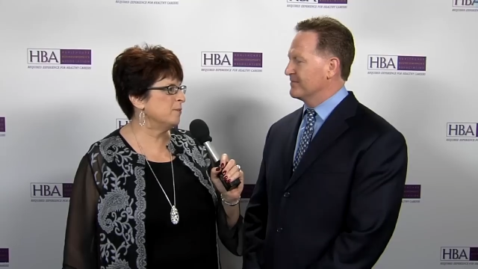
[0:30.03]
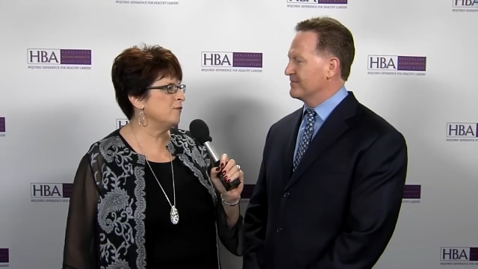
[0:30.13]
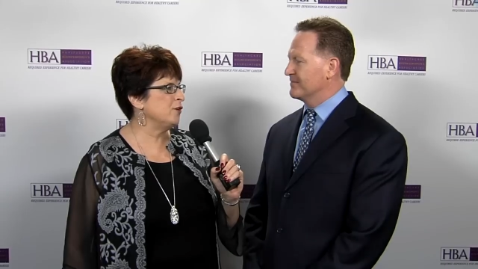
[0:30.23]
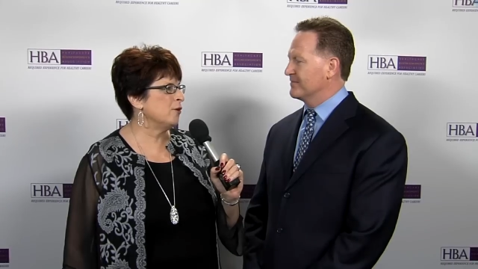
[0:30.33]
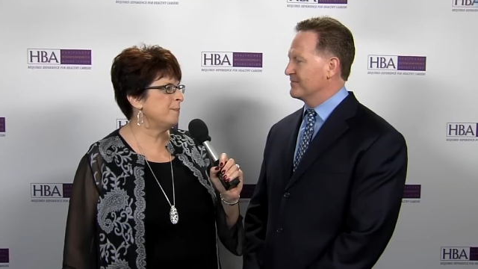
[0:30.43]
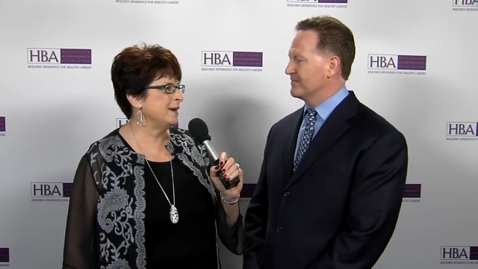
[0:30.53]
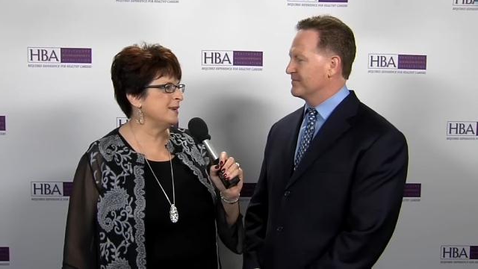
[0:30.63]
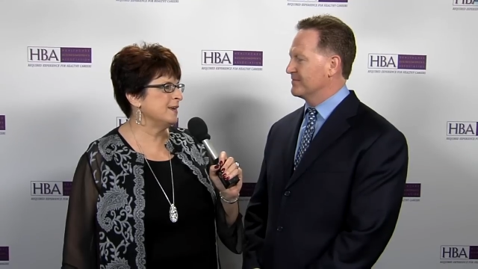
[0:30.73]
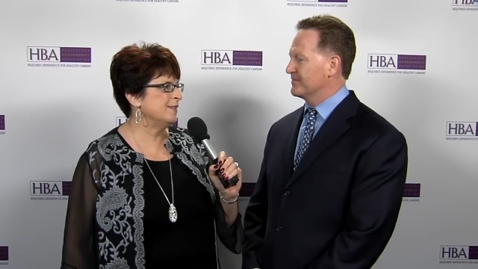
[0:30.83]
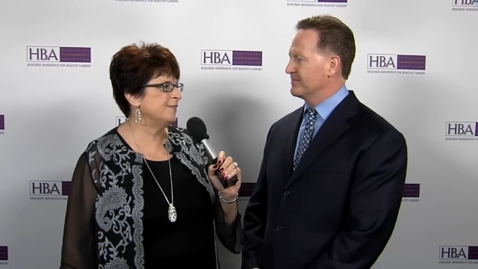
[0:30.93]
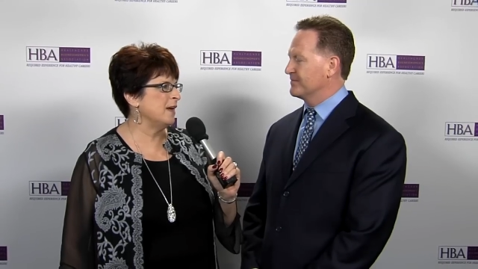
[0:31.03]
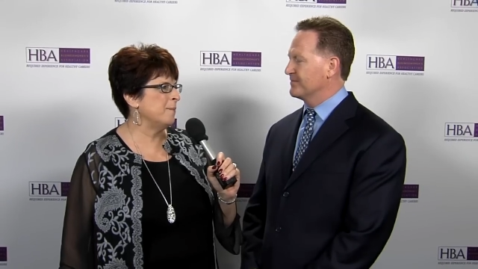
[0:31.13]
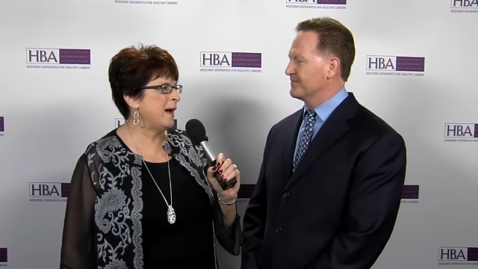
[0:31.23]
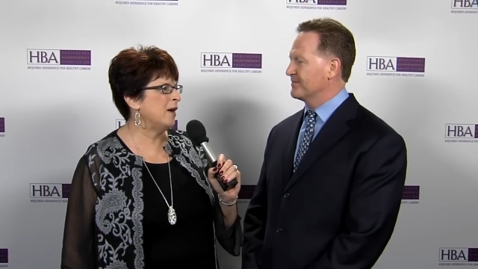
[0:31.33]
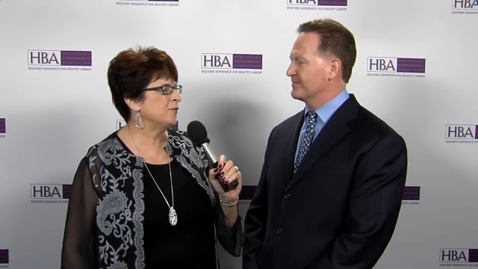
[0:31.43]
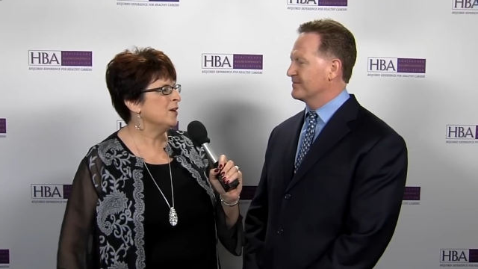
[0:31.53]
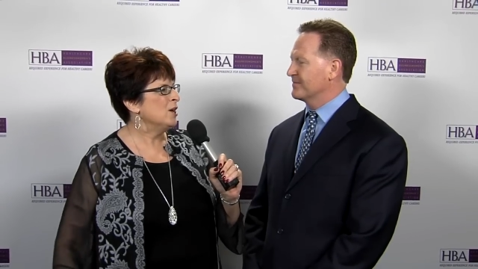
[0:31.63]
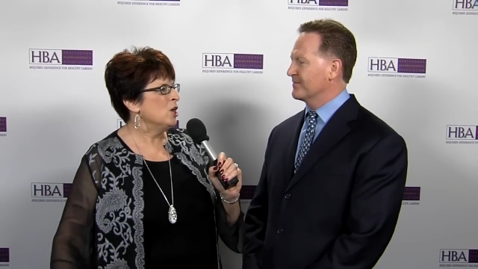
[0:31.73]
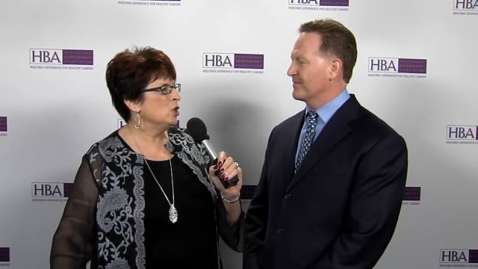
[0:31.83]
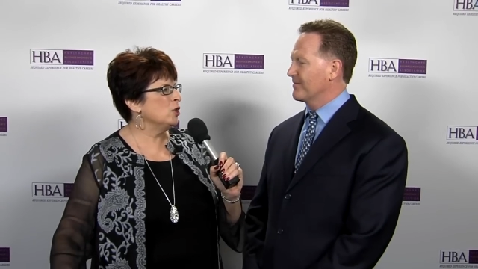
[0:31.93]
Speaker 1: some of your opinions about
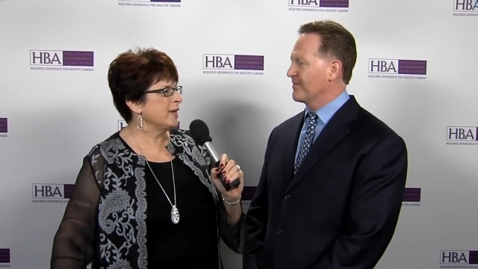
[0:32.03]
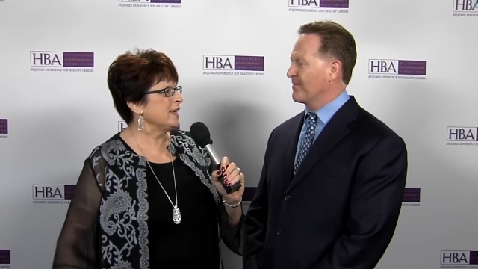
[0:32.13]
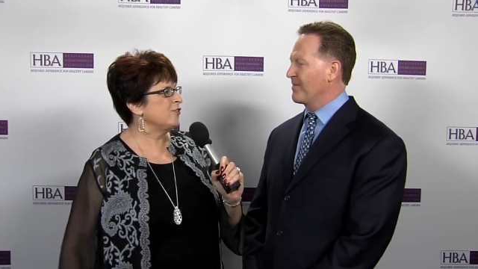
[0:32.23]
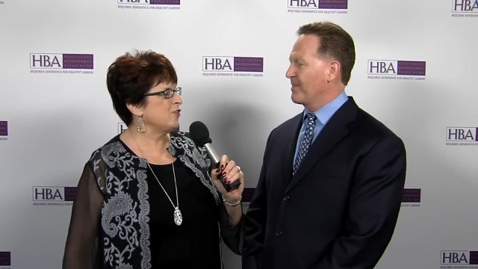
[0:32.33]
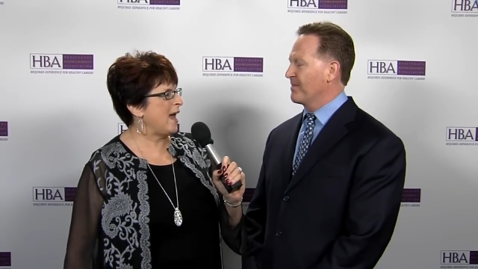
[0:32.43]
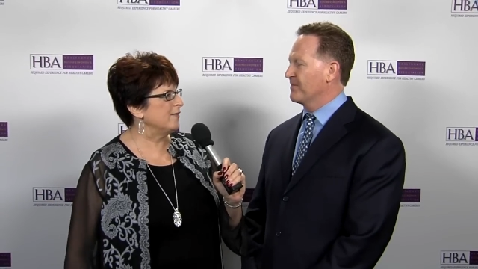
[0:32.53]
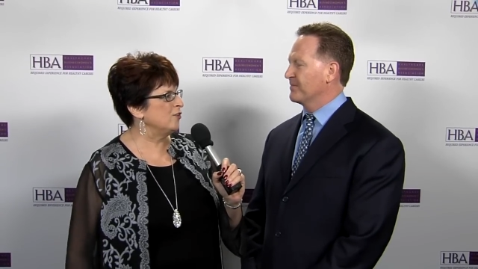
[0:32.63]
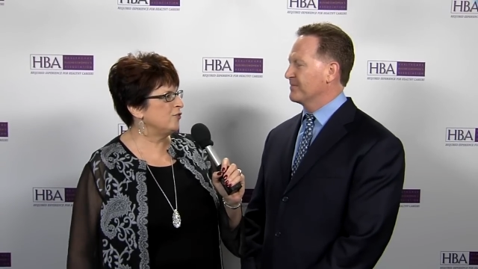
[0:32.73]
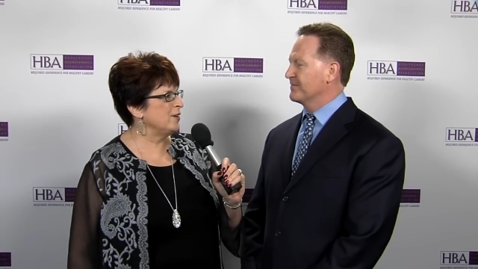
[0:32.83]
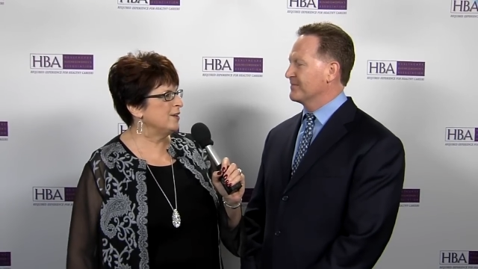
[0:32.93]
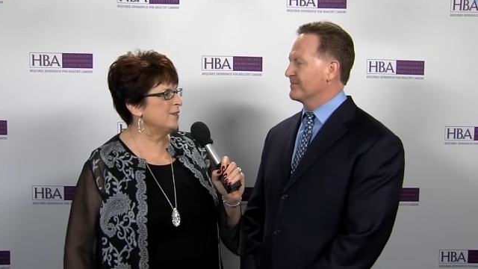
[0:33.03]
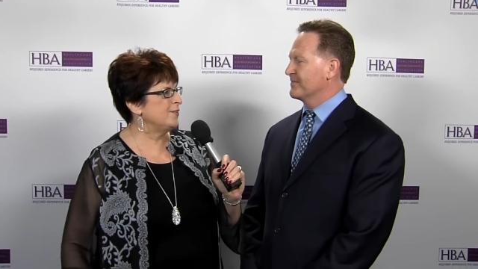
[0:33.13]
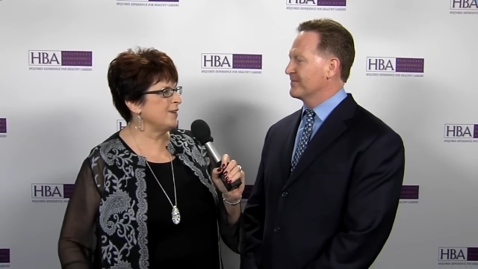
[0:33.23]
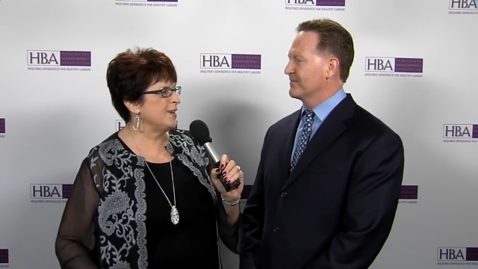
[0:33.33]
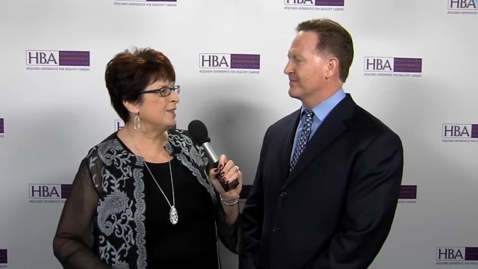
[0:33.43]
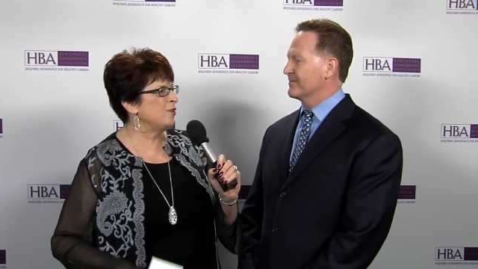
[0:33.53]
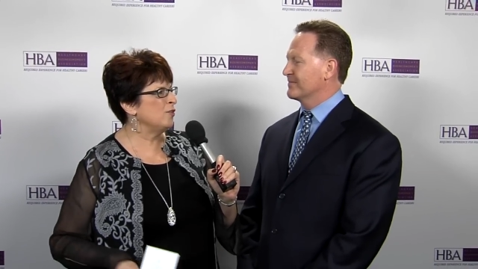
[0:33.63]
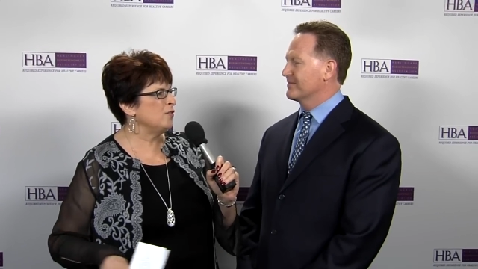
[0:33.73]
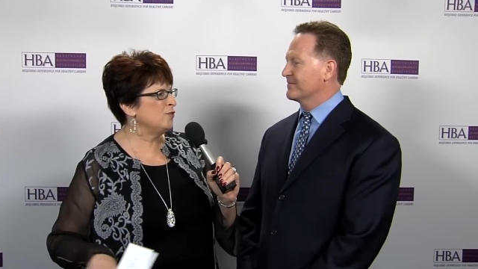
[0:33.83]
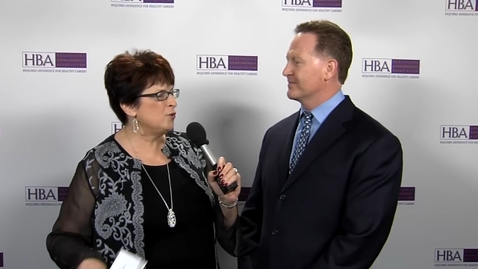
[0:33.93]
looking at challenges in a
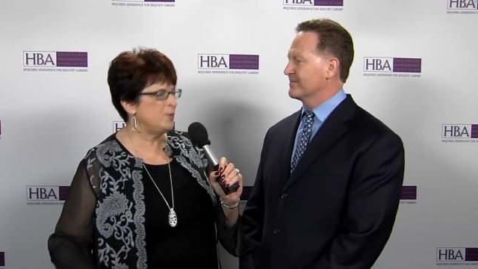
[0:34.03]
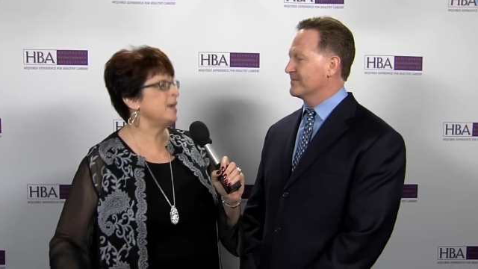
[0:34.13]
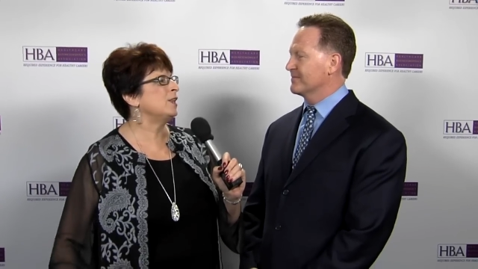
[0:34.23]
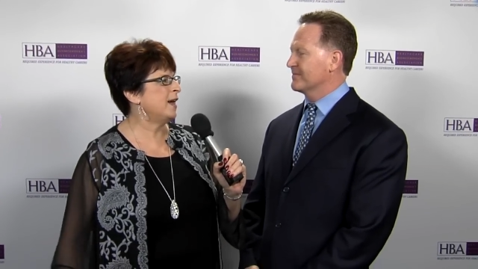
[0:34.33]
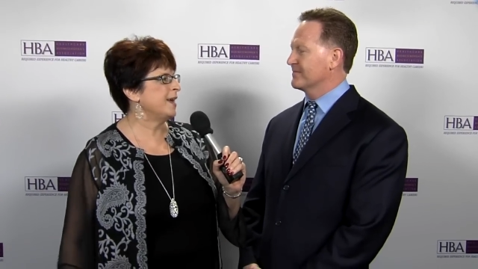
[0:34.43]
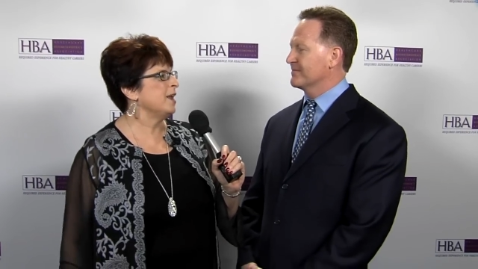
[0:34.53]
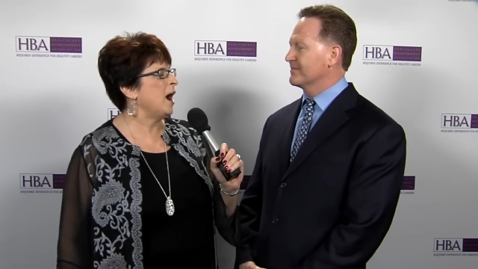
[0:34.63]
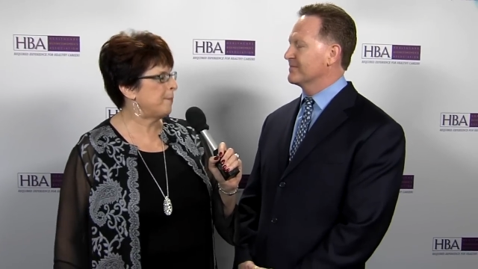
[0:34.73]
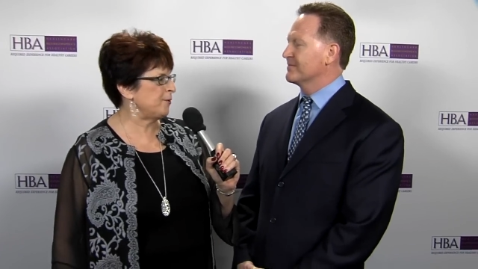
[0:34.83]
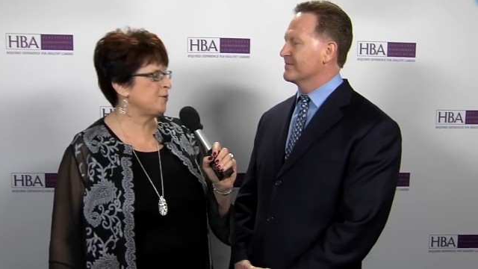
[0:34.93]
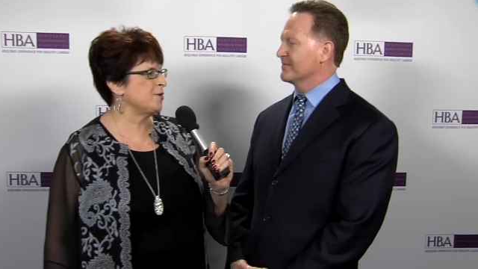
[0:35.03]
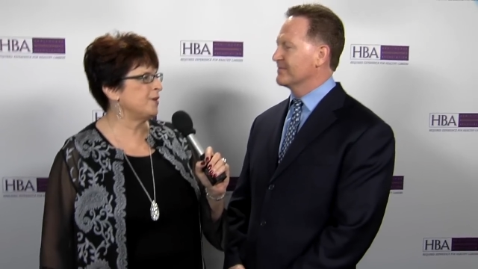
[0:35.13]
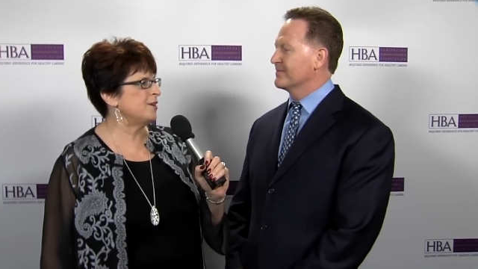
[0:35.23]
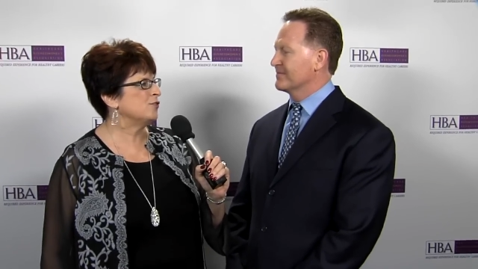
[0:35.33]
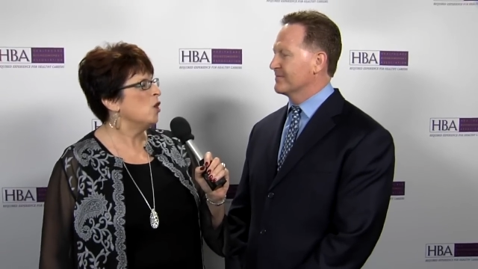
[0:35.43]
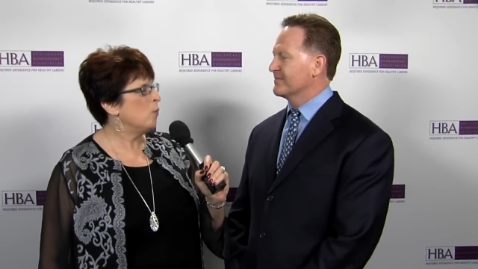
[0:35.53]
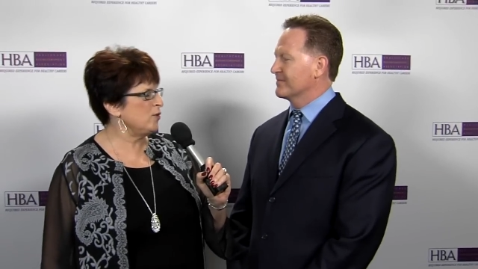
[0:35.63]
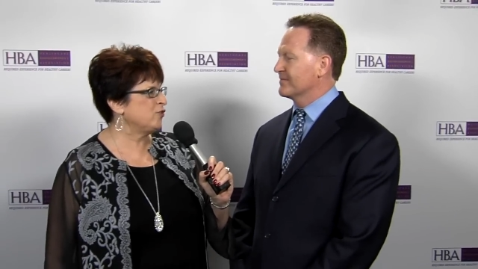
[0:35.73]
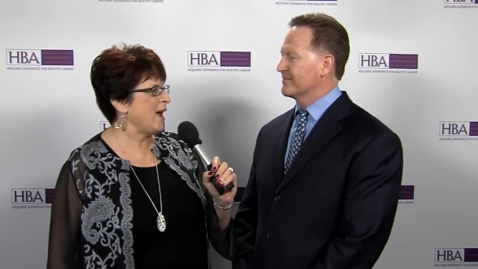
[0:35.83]
little unique light, opportunities. What